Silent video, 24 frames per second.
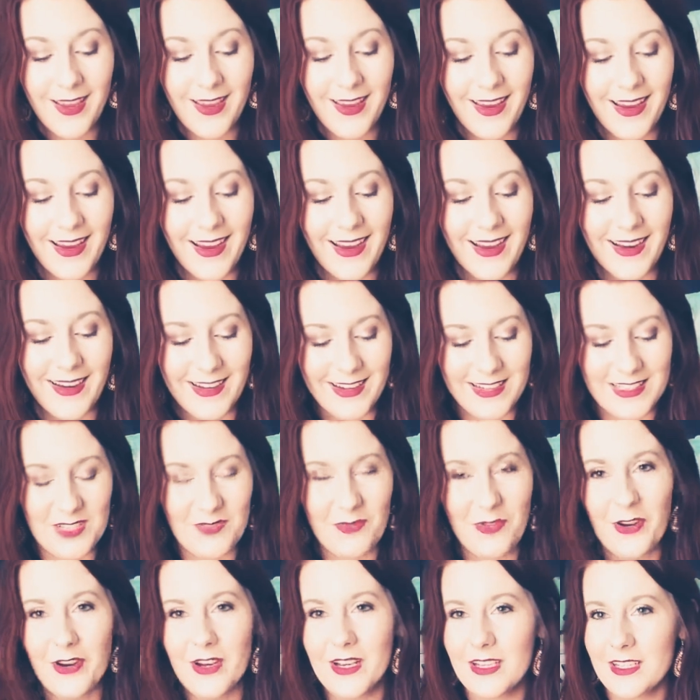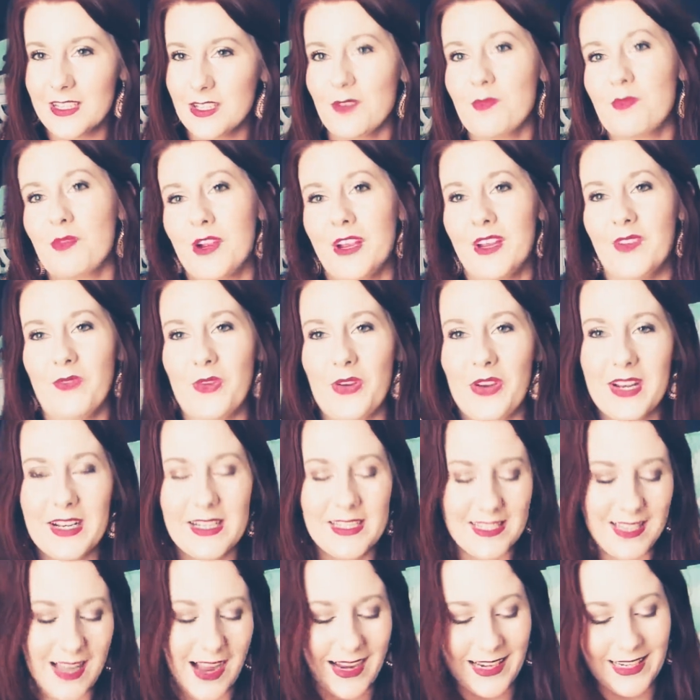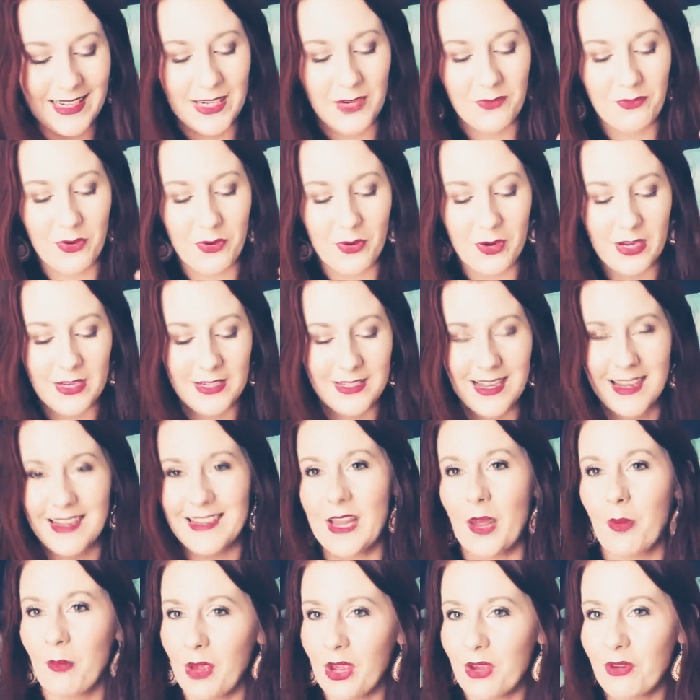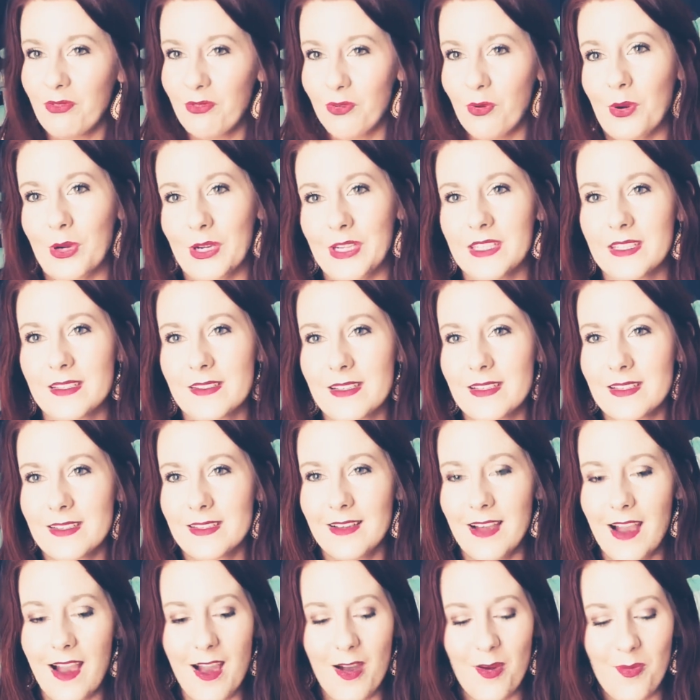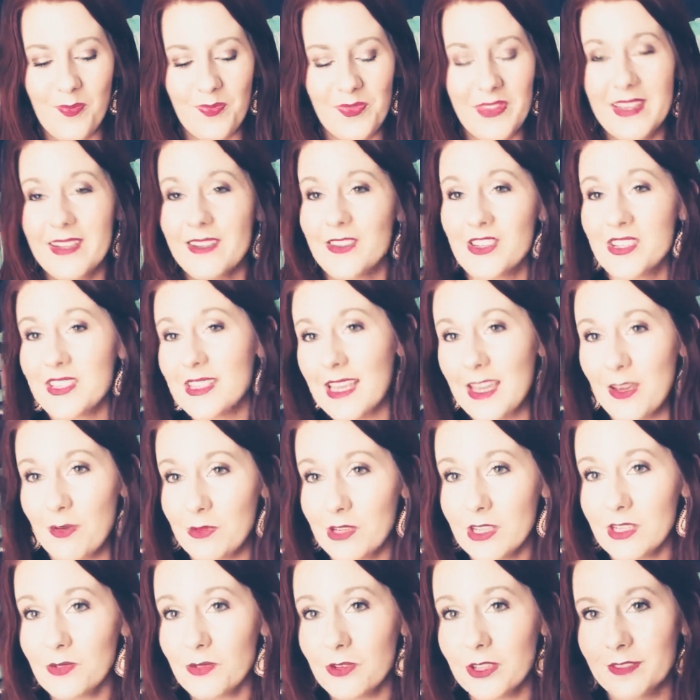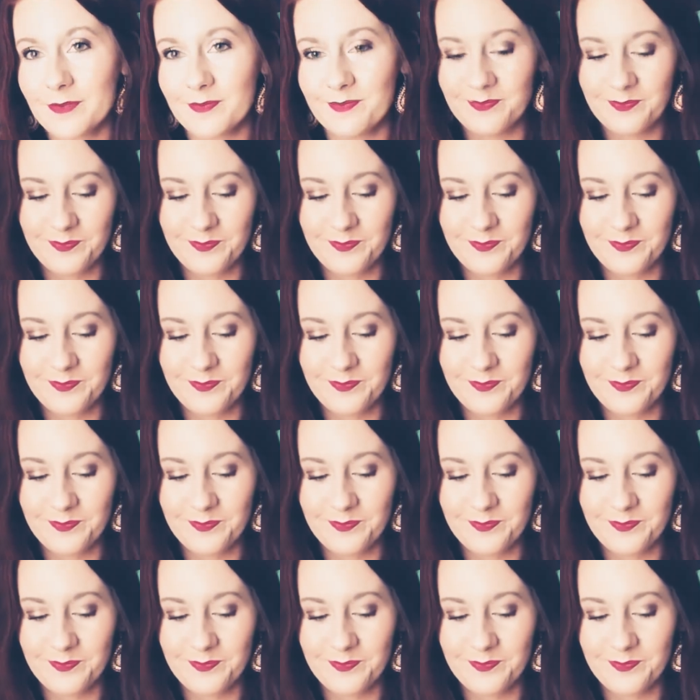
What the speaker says: And it's a very exuberant, very exciting, very dynamic force that just can't be ignored.